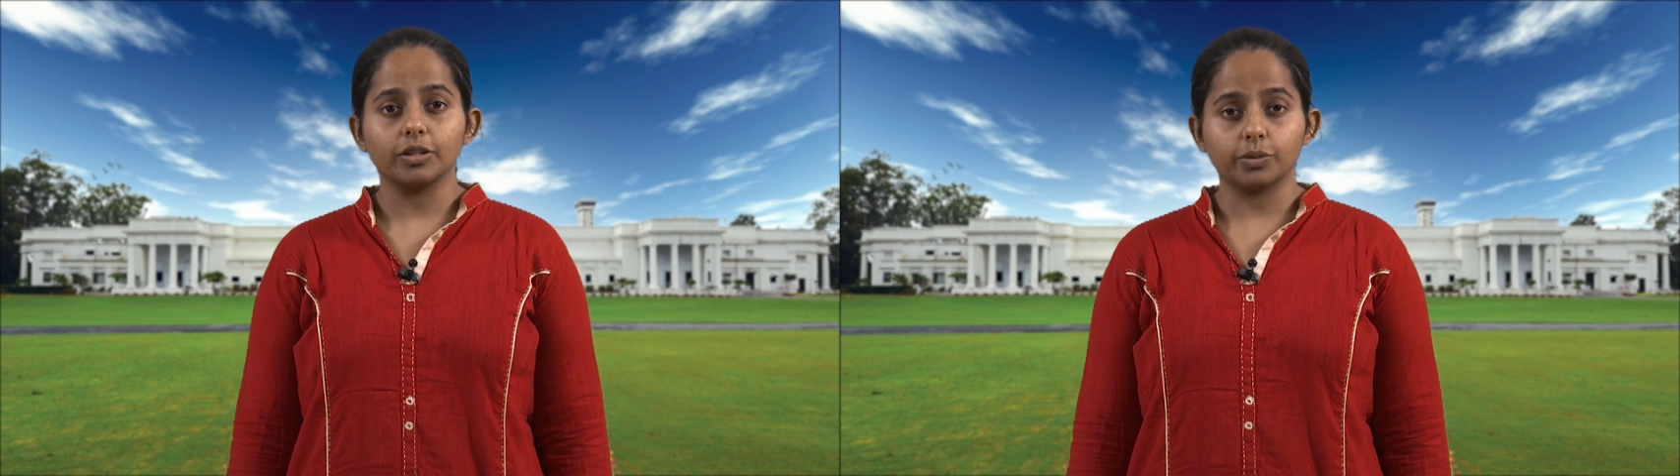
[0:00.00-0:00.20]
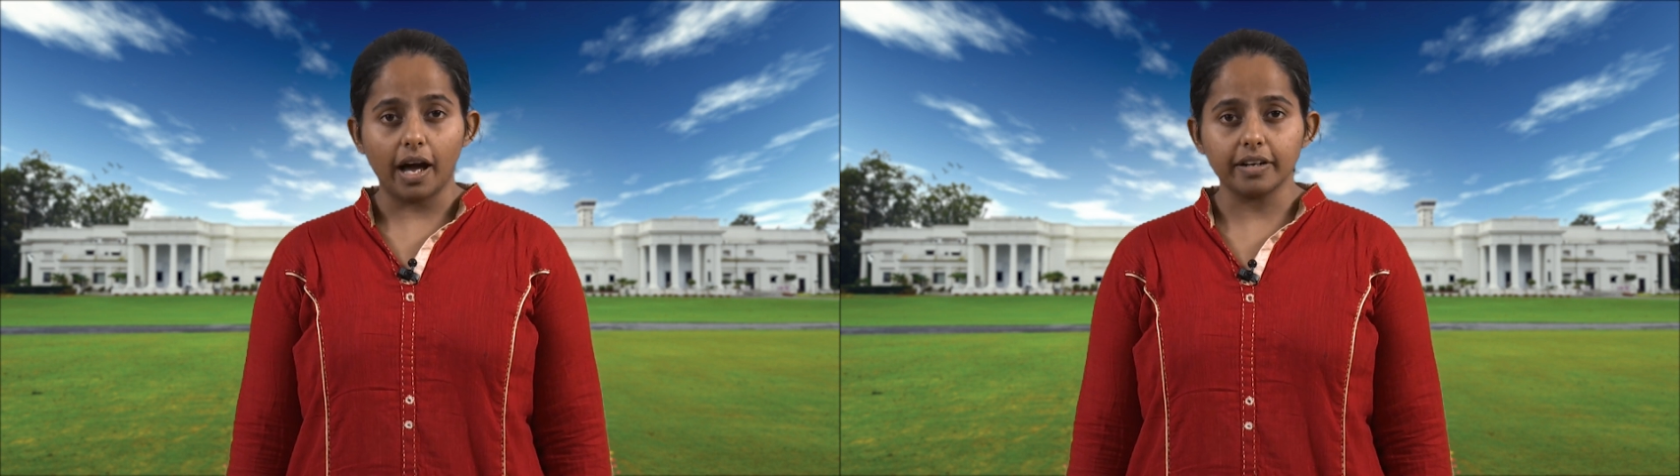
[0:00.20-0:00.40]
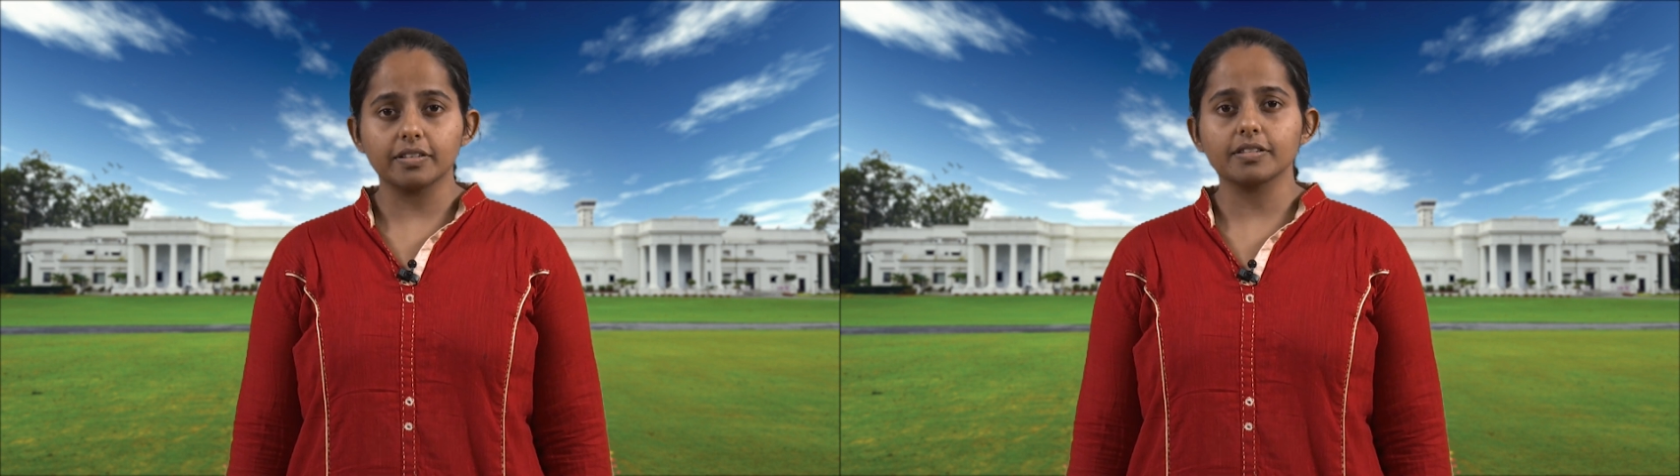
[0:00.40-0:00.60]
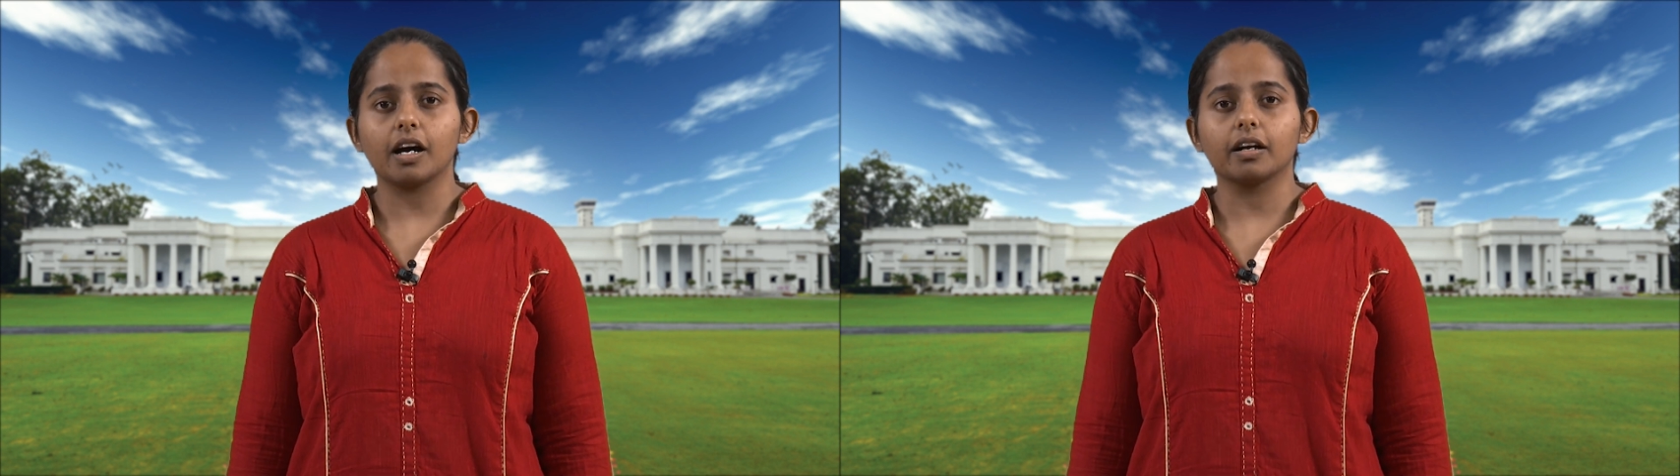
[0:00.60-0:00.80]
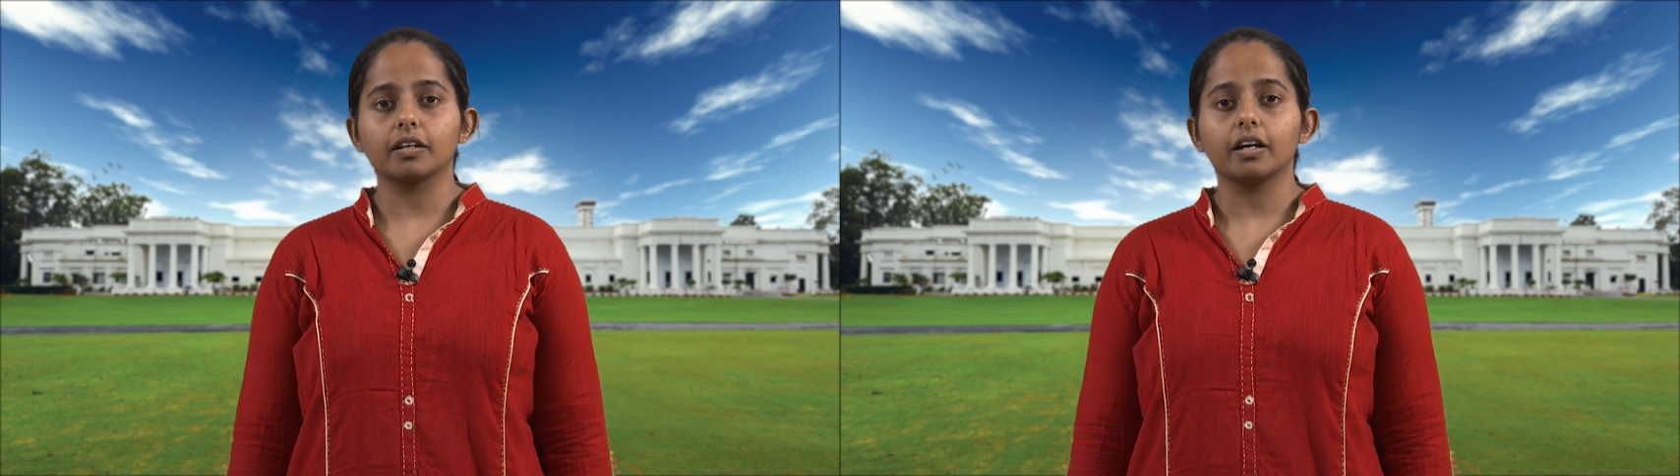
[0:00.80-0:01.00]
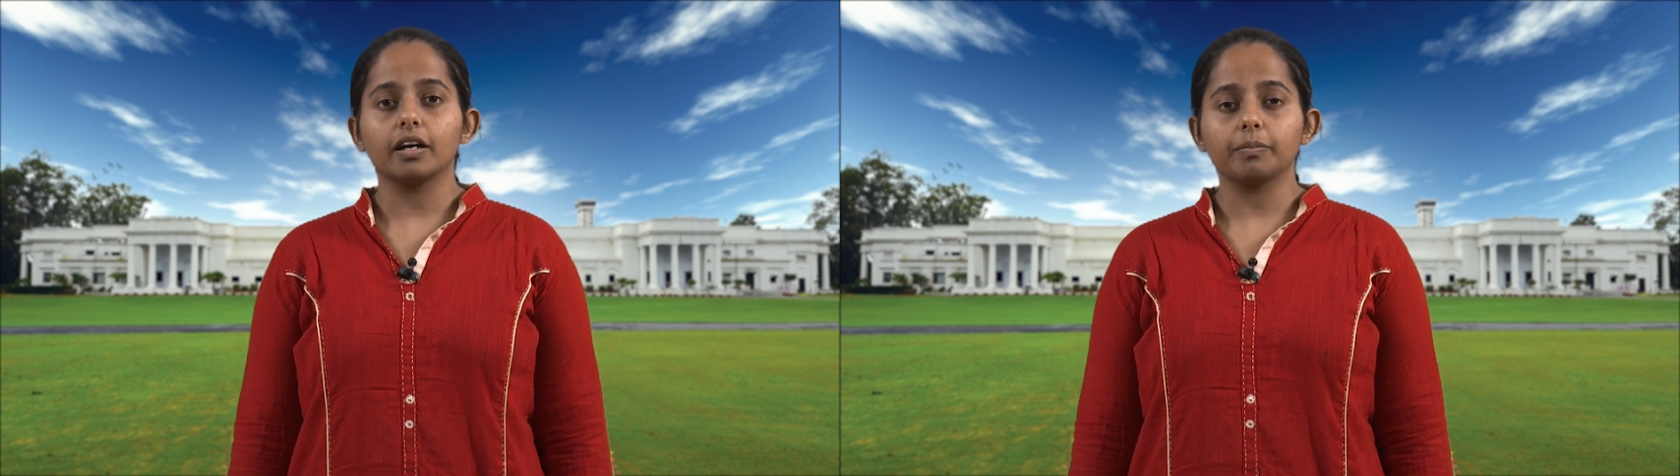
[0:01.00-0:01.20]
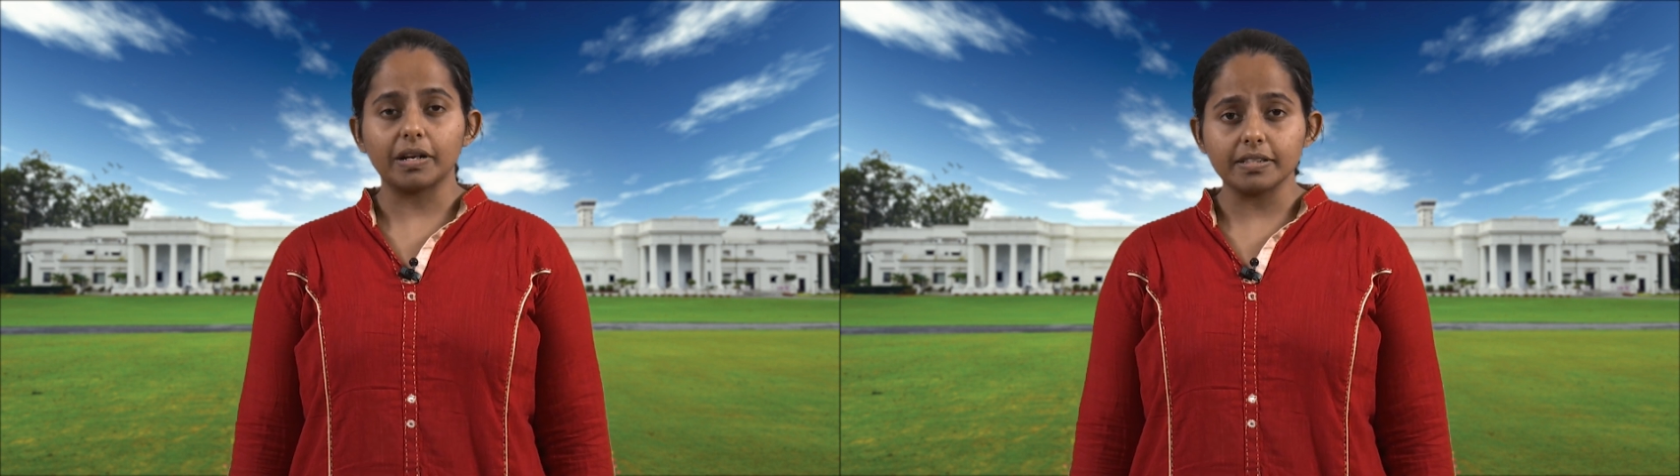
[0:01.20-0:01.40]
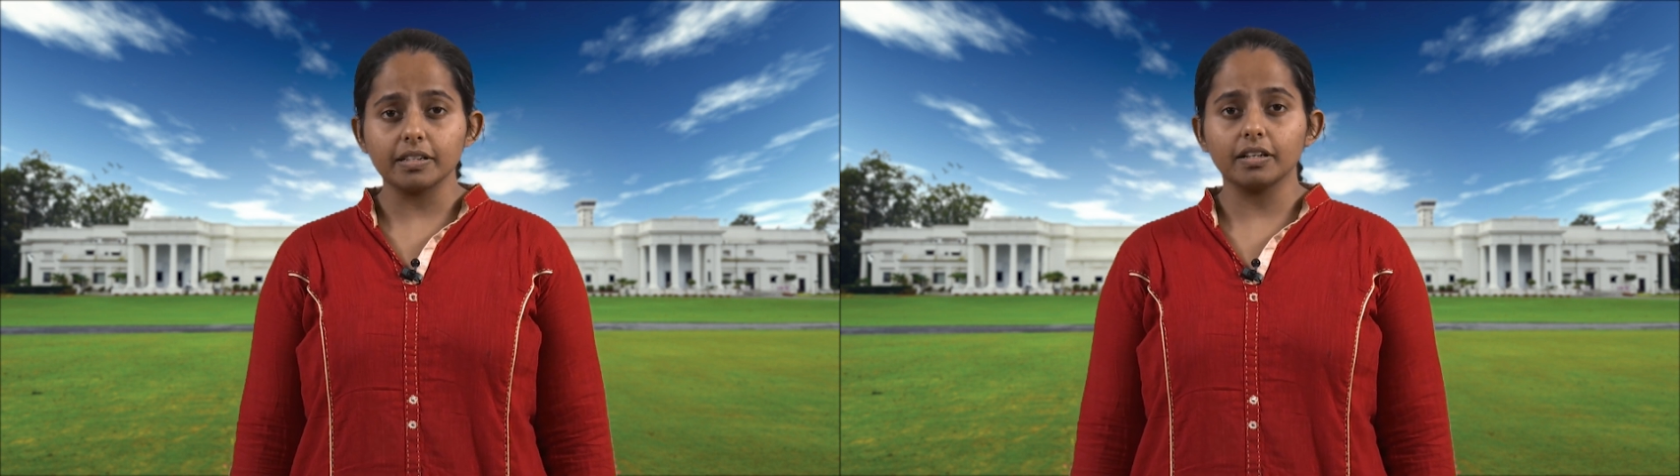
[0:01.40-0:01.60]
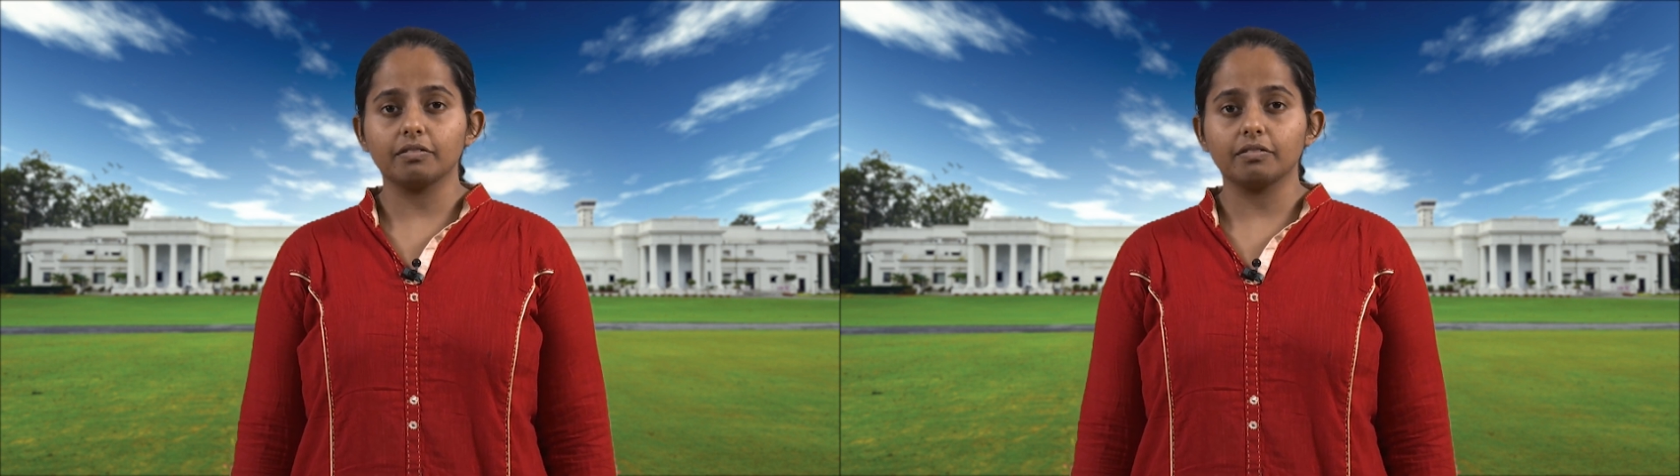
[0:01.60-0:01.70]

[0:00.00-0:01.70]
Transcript: to address our pressing